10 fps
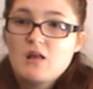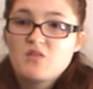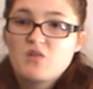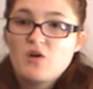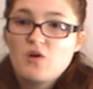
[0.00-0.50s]

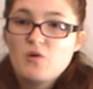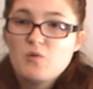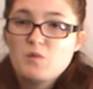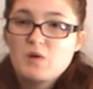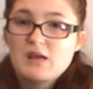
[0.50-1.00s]

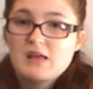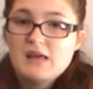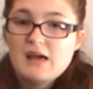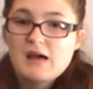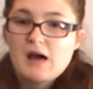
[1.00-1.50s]
So
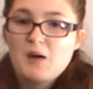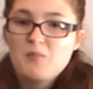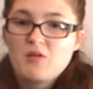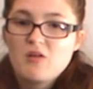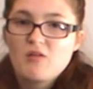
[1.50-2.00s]
yeah,
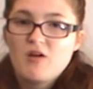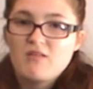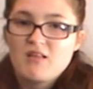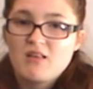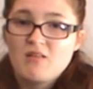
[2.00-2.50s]
I'm so sorry
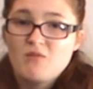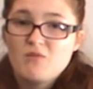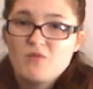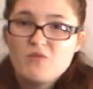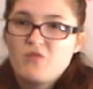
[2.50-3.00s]
this
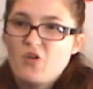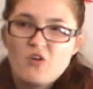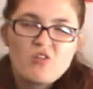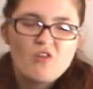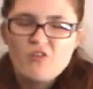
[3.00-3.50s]

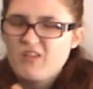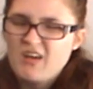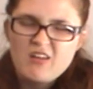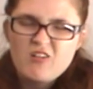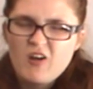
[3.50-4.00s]
vlog sort of
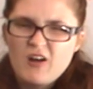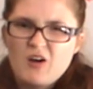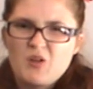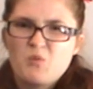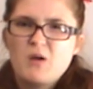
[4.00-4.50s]
didn't turn
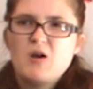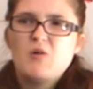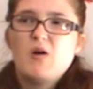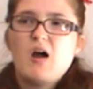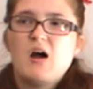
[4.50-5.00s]
out as
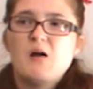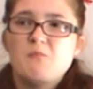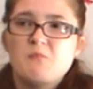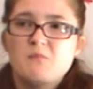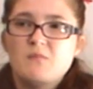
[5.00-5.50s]
well.
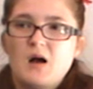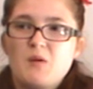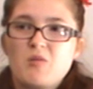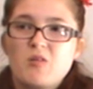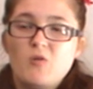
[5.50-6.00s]

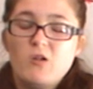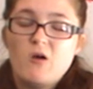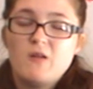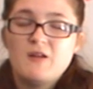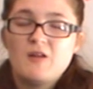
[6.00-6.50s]
I'm still
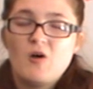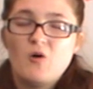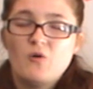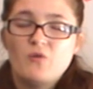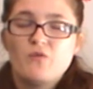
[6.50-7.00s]
learning the
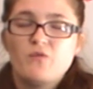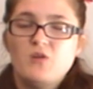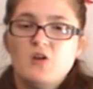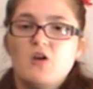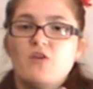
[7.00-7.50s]
whole,
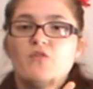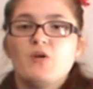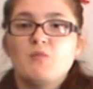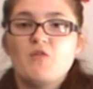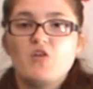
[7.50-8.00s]
you know, the
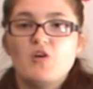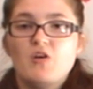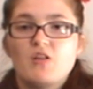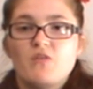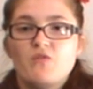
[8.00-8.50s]
film
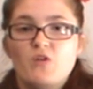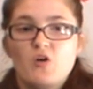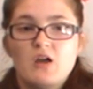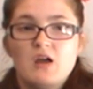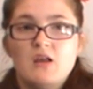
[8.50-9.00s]
reviews, the
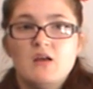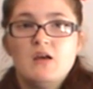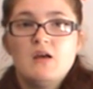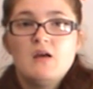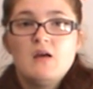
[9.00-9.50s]
vlogging.
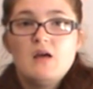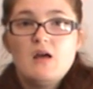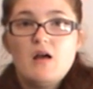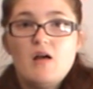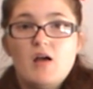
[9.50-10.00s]

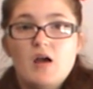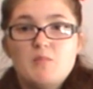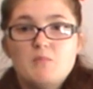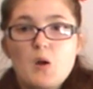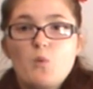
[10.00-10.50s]

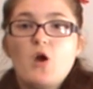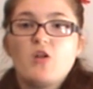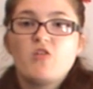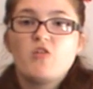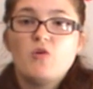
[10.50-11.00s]
My
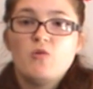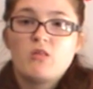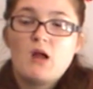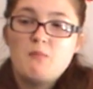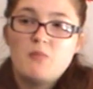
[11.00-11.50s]
words do
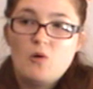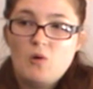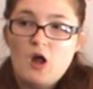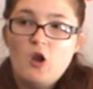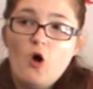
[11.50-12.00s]

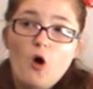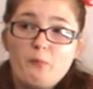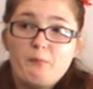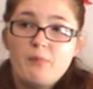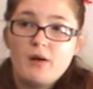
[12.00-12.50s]
stumble a
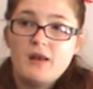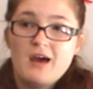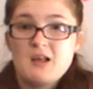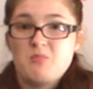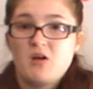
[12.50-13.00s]
lot, but
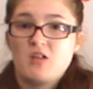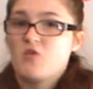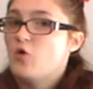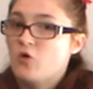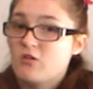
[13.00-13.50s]
that is because I've
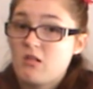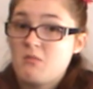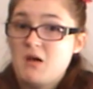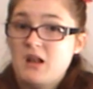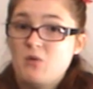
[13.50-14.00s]
got
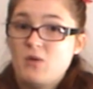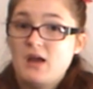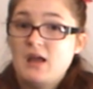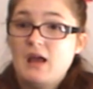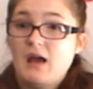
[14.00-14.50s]
autism
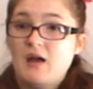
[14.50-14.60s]
anyway,